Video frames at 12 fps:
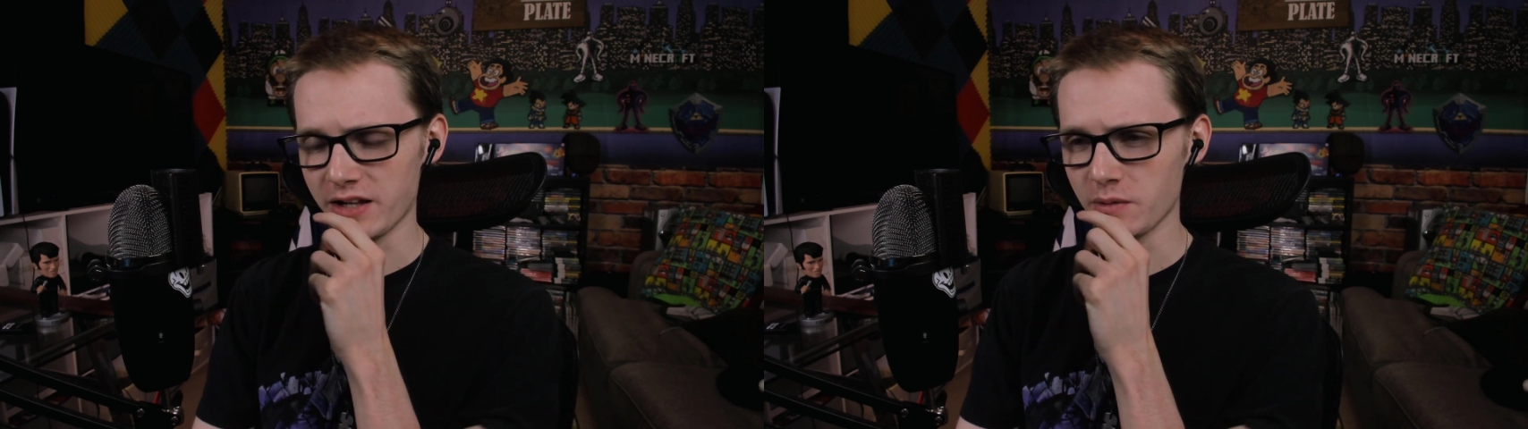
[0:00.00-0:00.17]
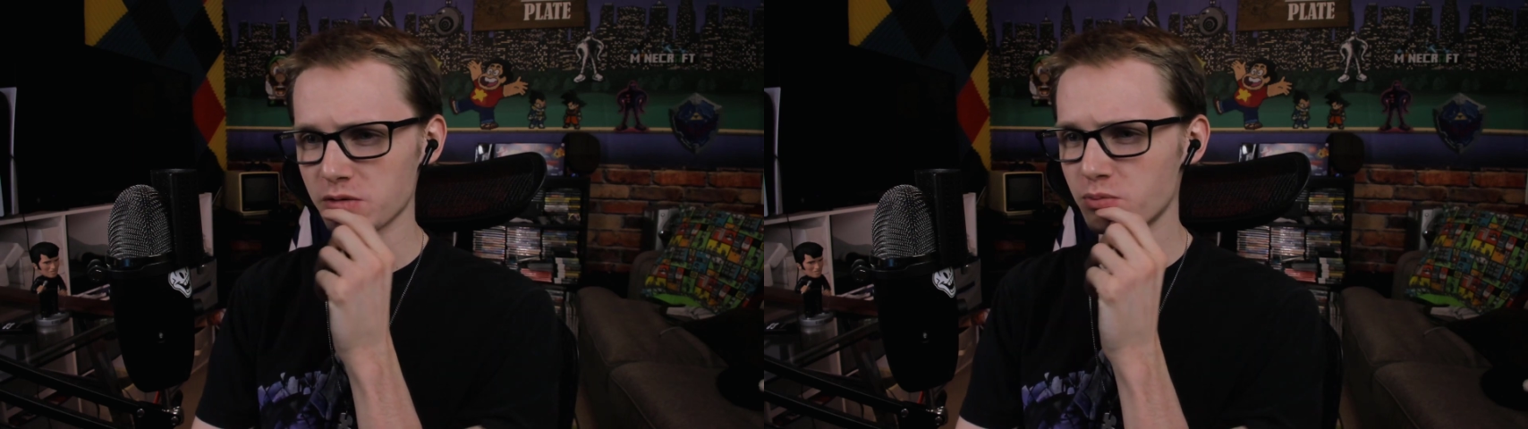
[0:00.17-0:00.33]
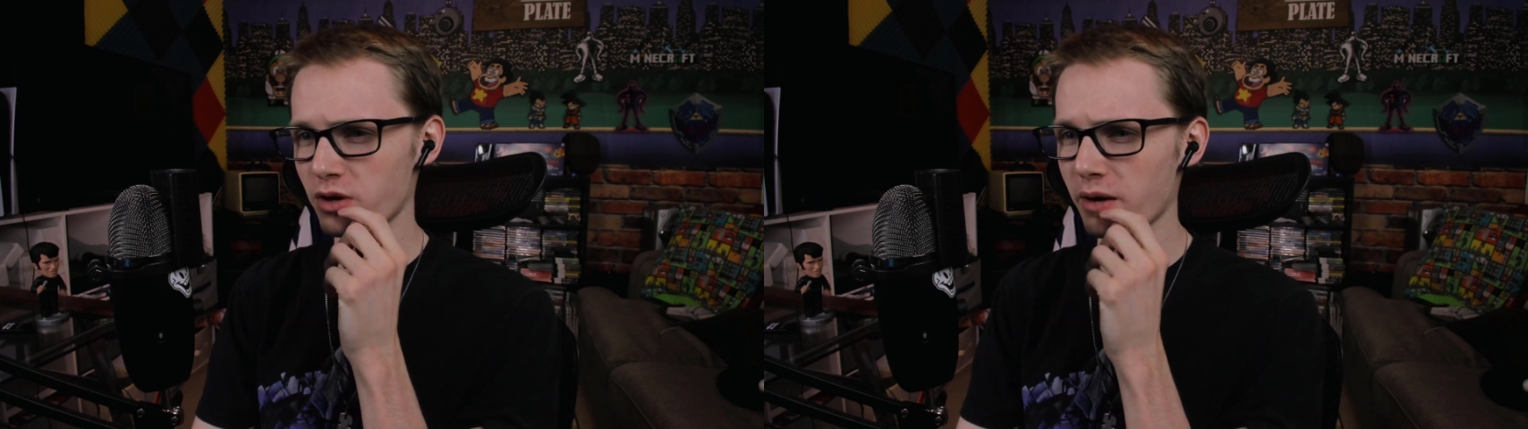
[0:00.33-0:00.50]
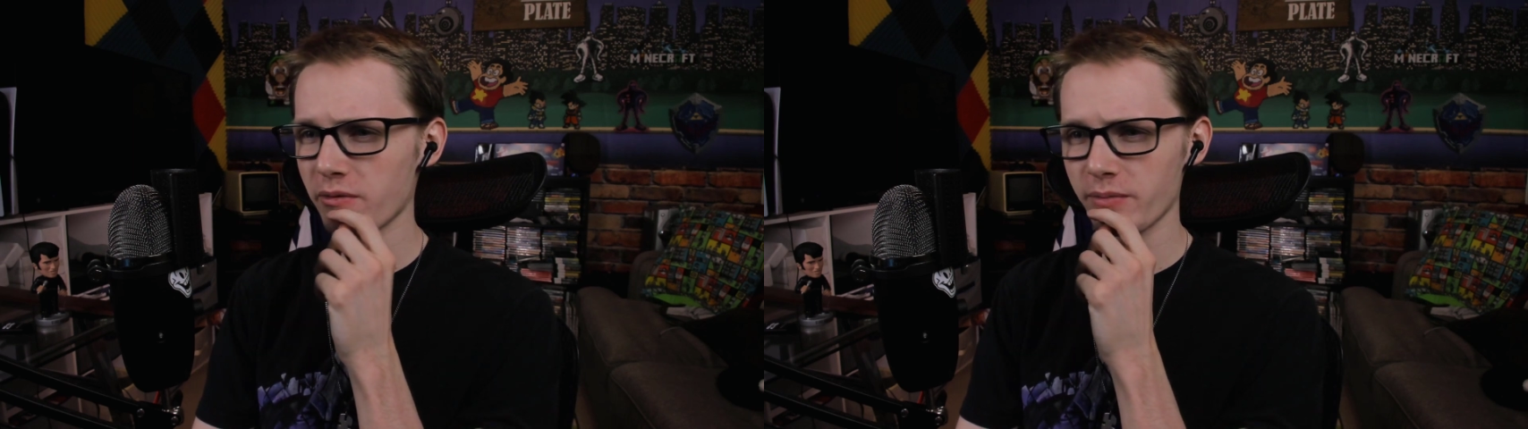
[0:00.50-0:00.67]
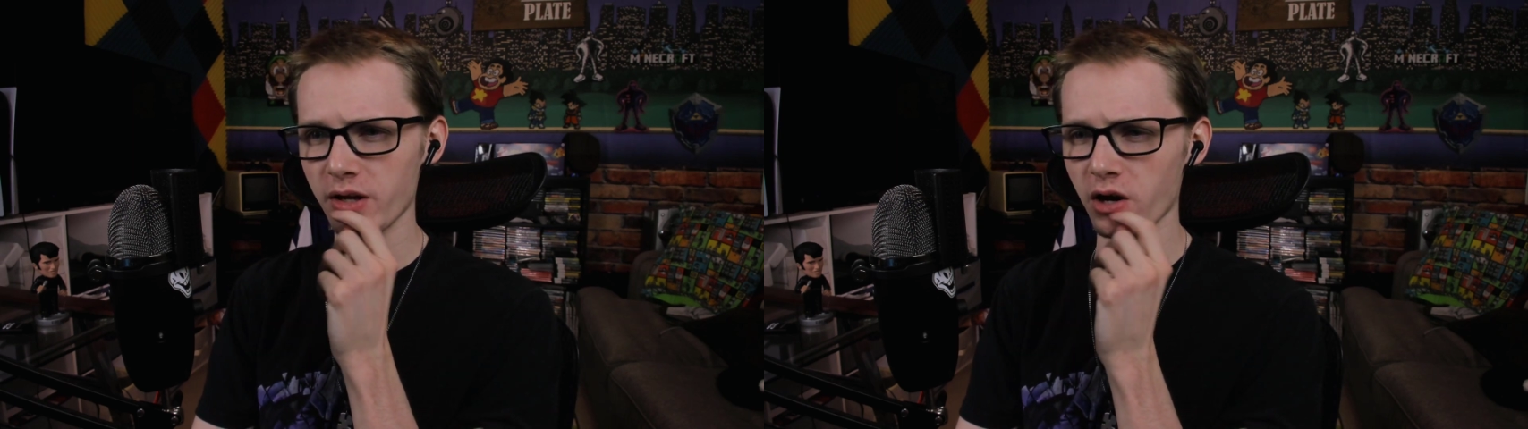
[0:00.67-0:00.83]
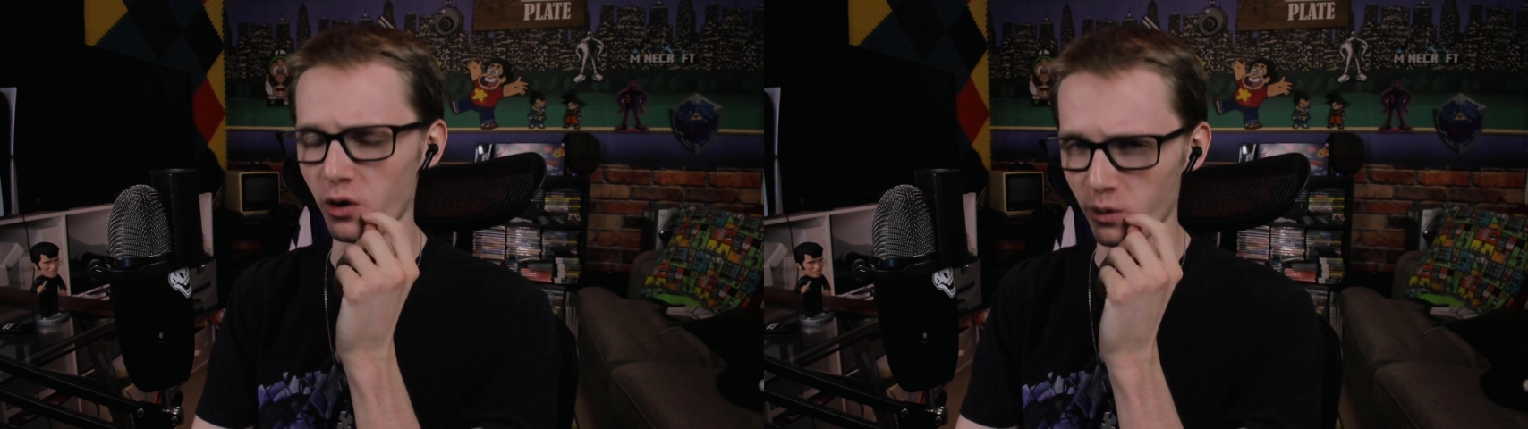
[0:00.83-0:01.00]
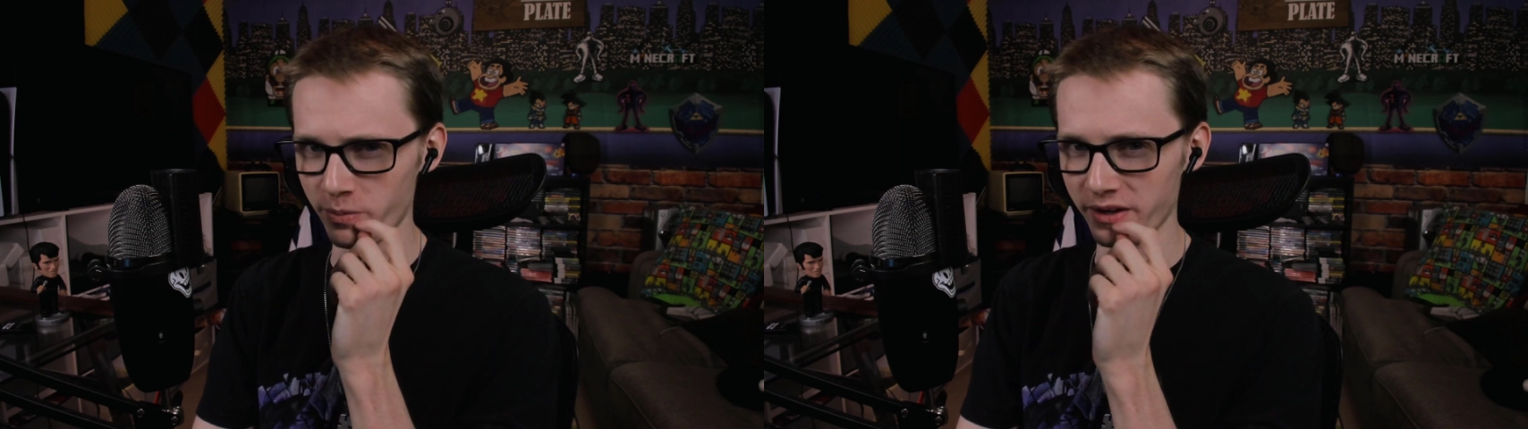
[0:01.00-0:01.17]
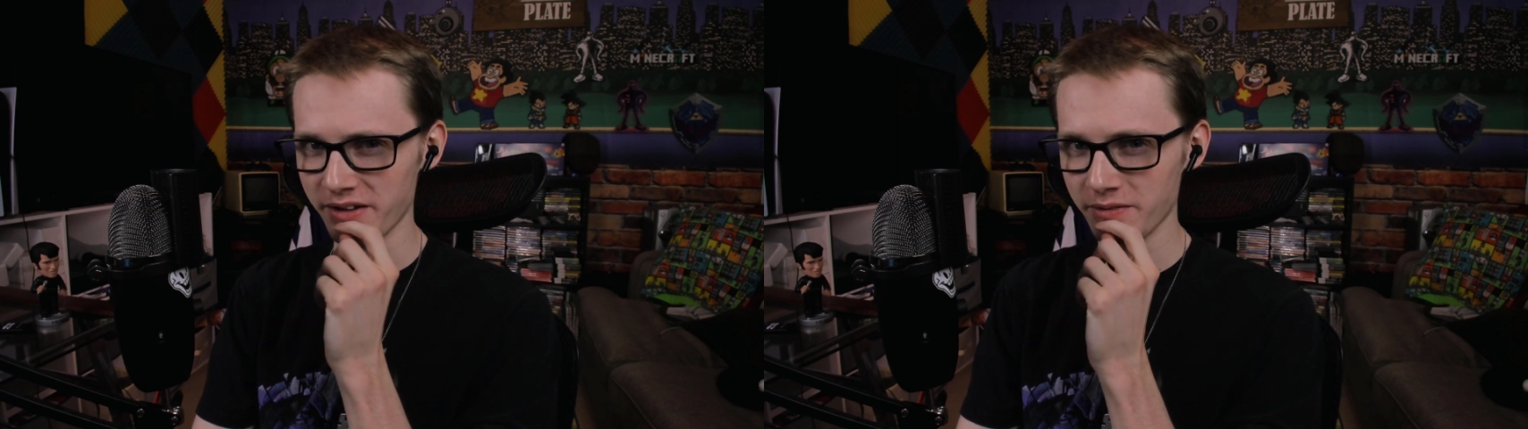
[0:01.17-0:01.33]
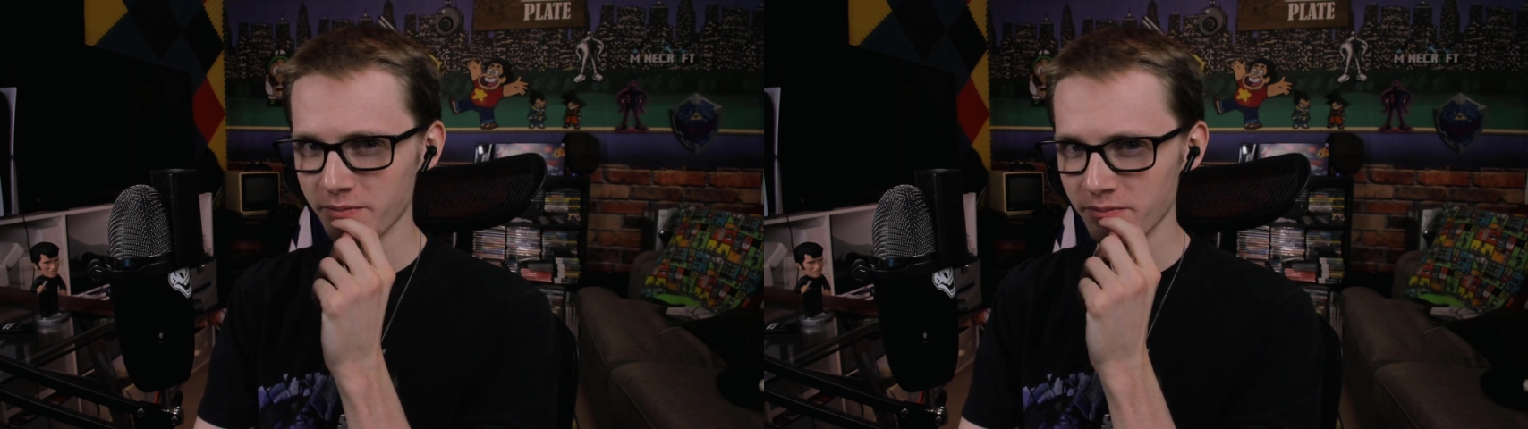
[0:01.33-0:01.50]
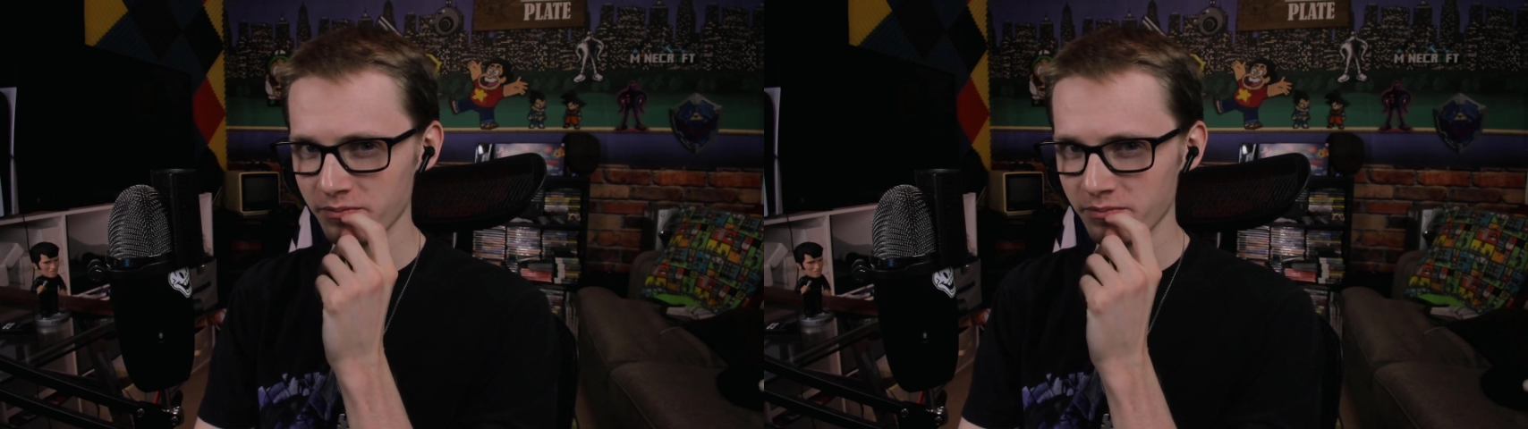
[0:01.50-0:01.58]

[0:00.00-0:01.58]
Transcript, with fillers: He was probably hoping